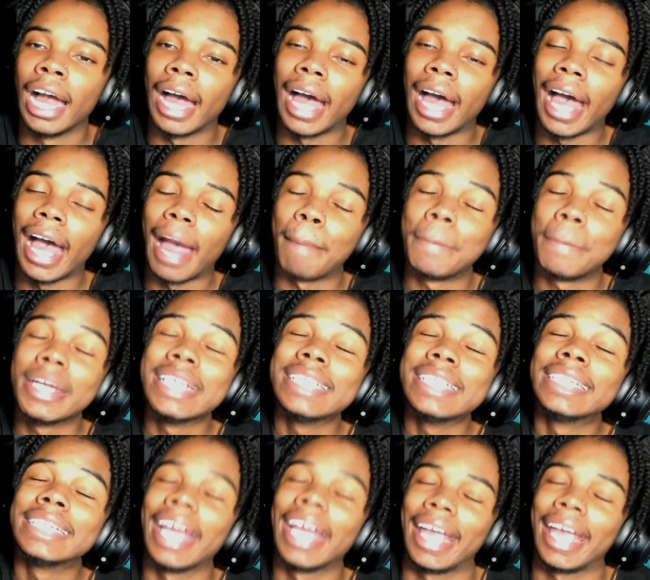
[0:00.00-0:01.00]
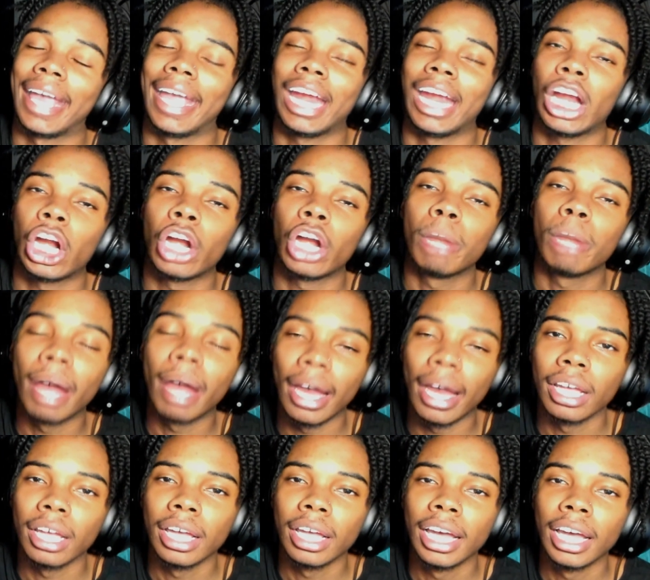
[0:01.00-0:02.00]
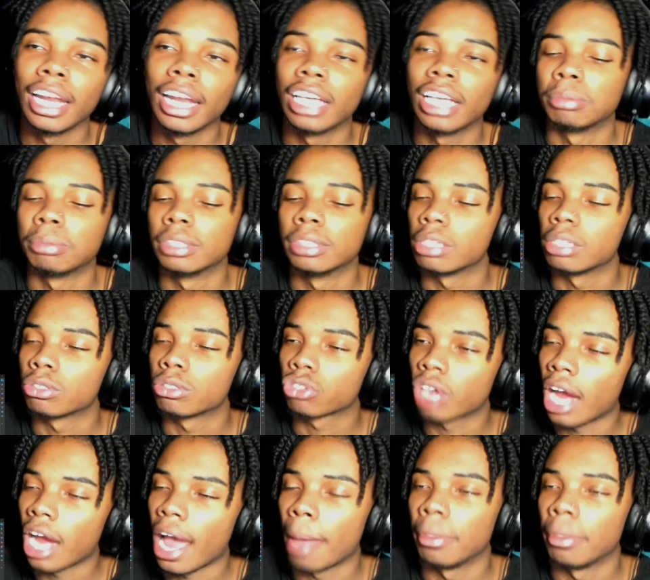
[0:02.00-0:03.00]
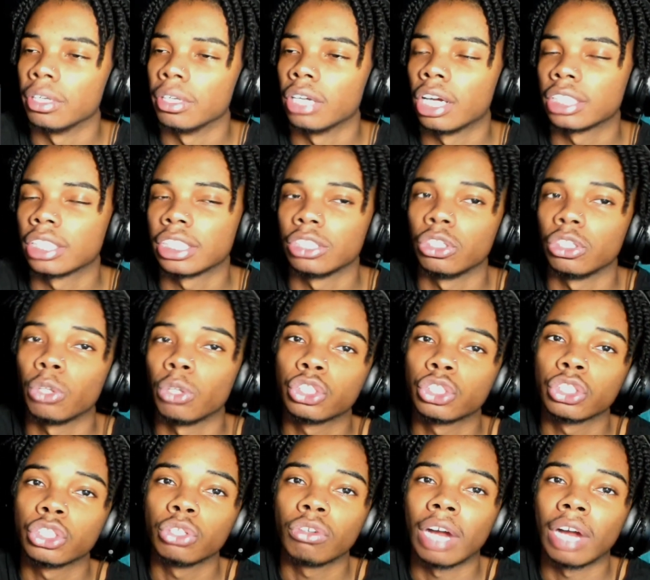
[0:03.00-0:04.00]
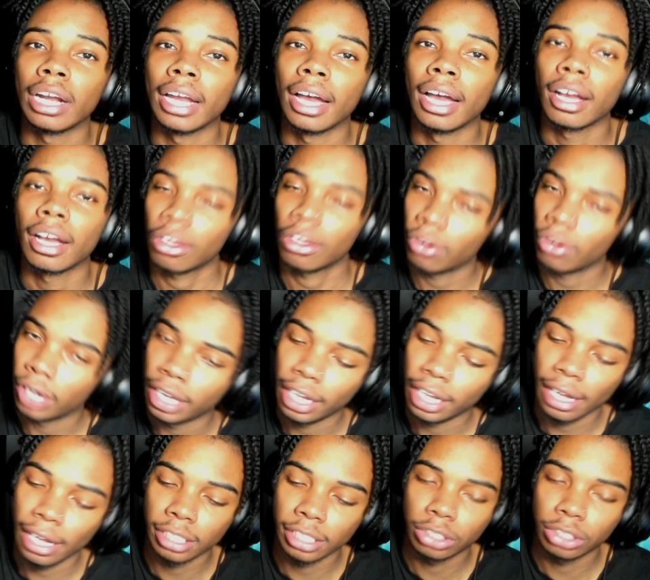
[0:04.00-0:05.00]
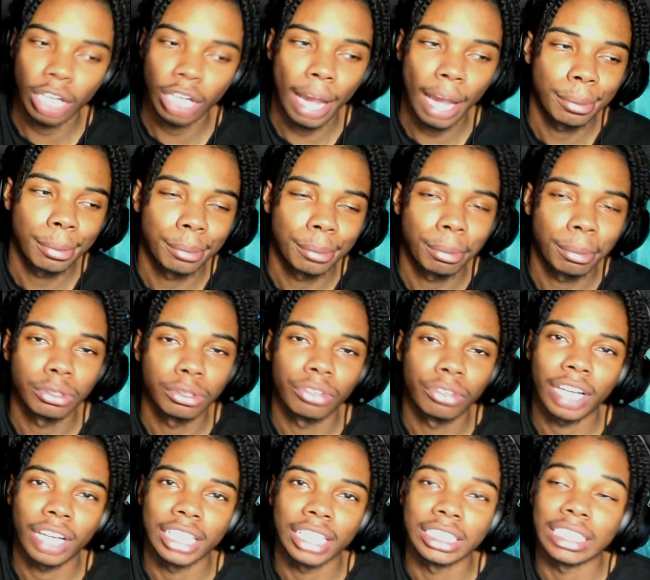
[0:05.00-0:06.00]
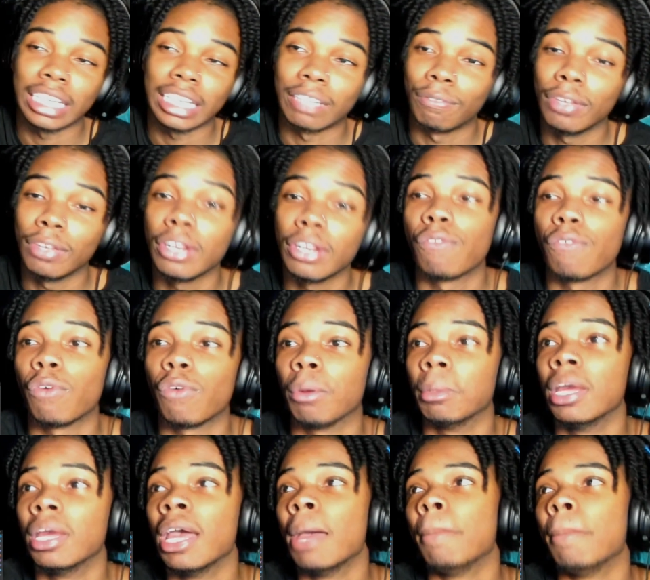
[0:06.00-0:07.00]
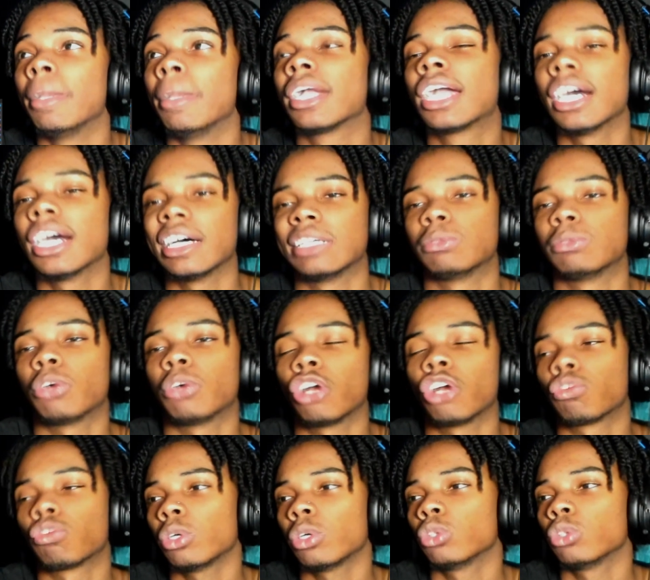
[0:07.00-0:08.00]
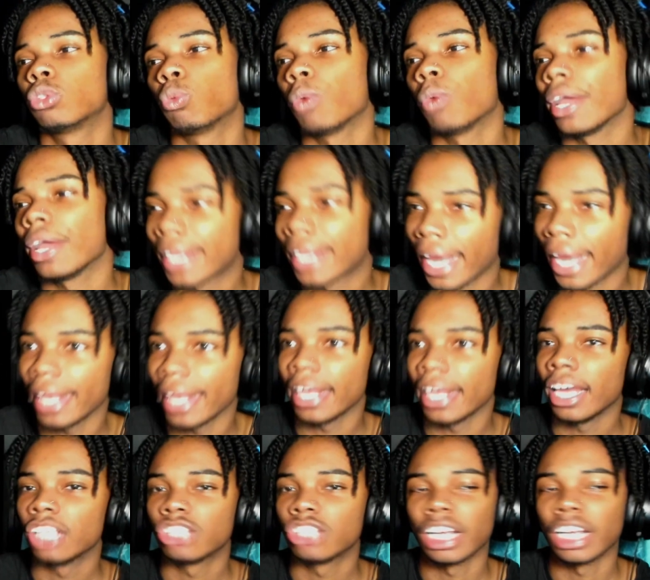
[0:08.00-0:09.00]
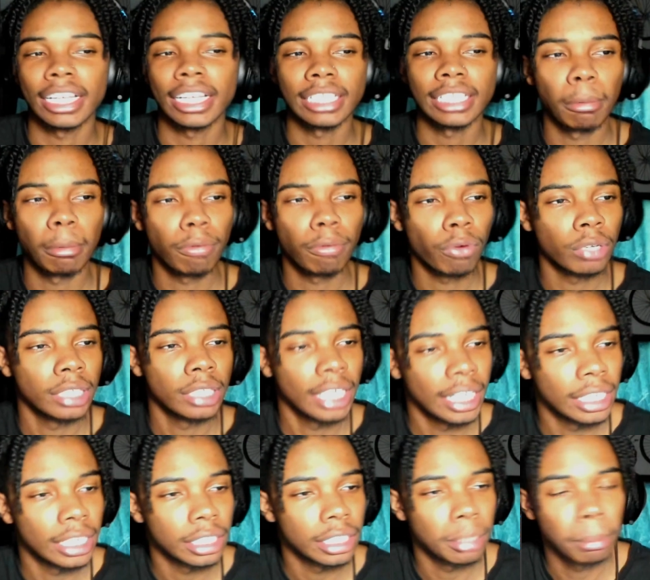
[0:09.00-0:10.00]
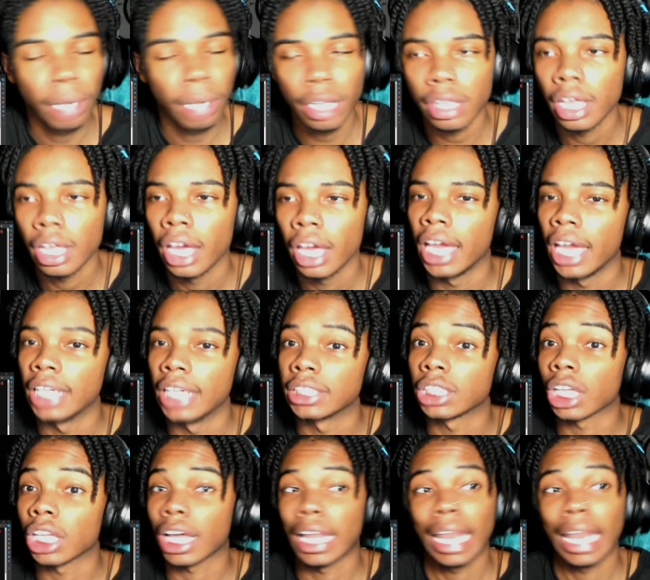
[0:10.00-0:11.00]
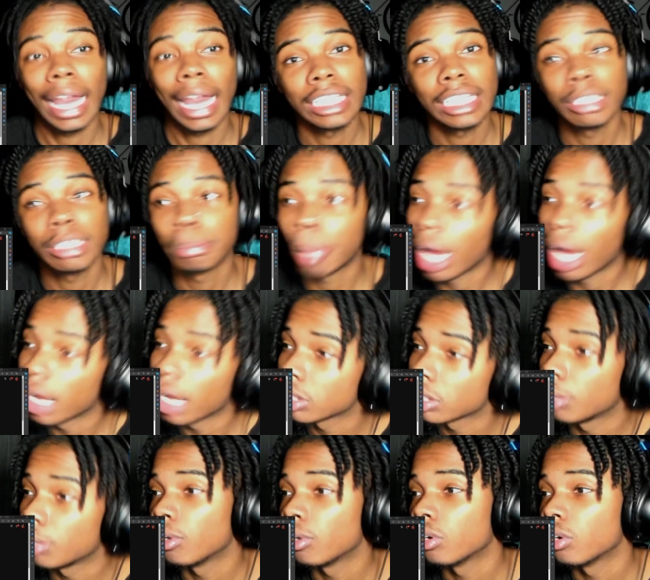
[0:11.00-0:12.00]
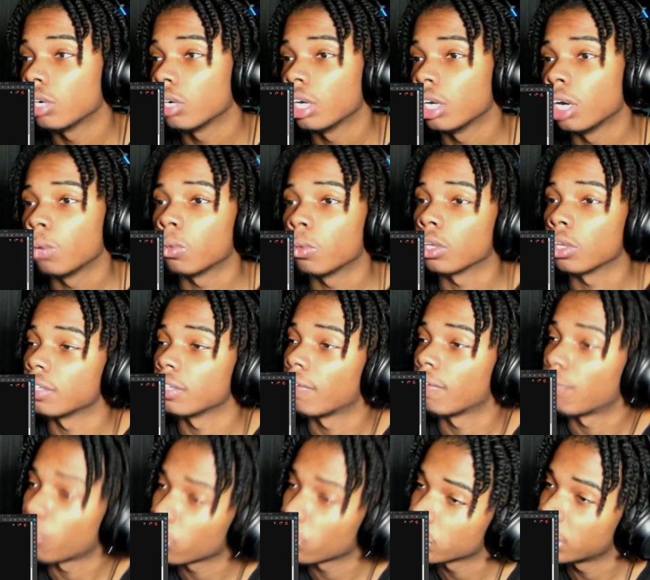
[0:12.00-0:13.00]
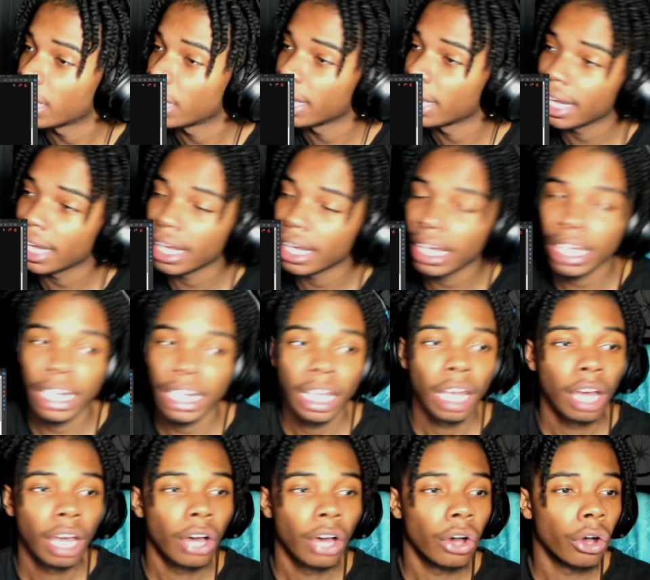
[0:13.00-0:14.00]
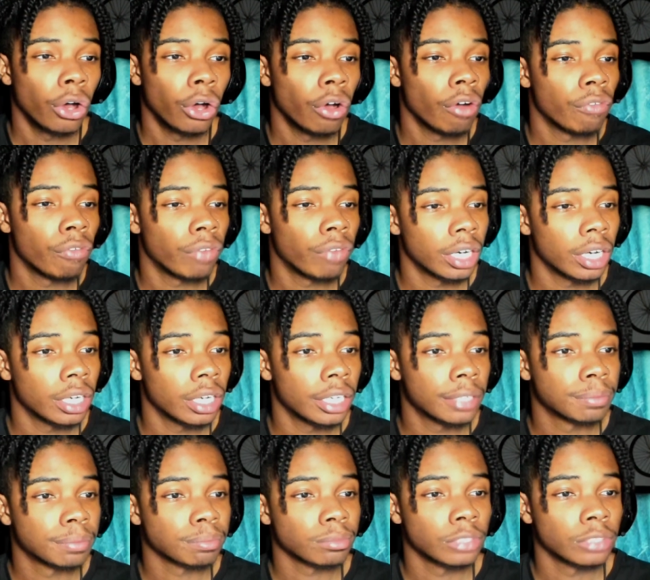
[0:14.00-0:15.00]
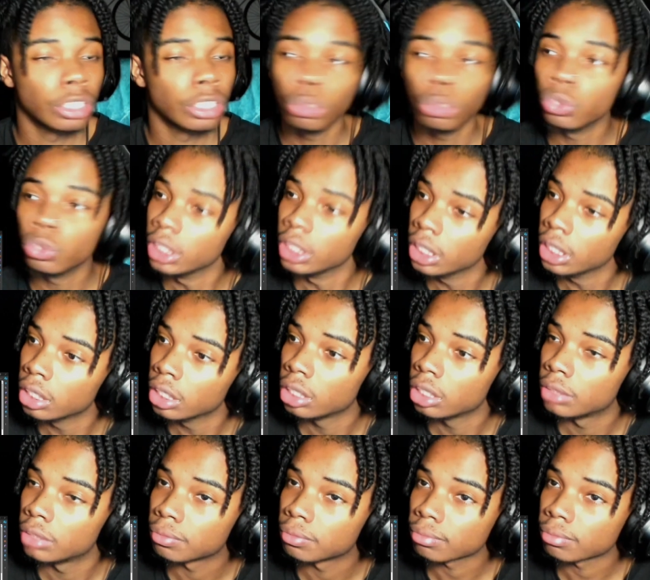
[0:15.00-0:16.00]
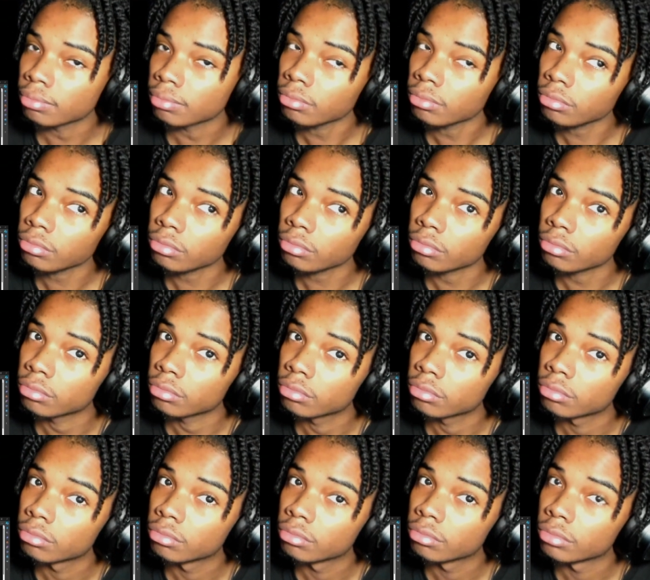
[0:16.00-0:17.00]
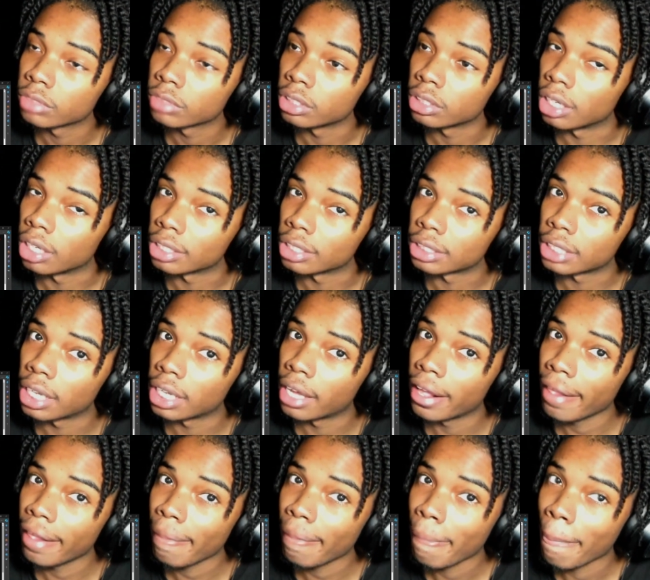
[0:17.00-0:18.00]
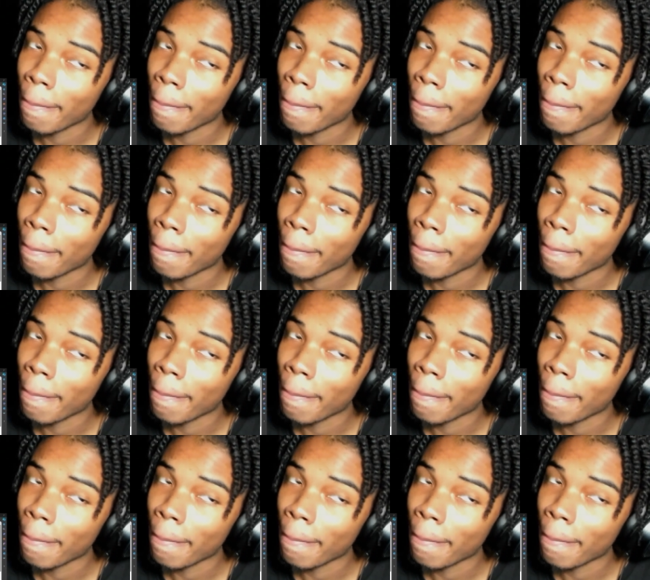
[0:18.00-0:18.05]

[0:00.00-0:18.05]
I appreciate everybody that's been subscribing. You know what I'm saying? You know what you can do right now? Go ahead, subscribe, put a post notifications, like the video for me, because we're on the road to 1K. Trying to get that before the end of the month, and it's looking like it's possible. We're only the fourth day in of the new year. You know what I'm saying?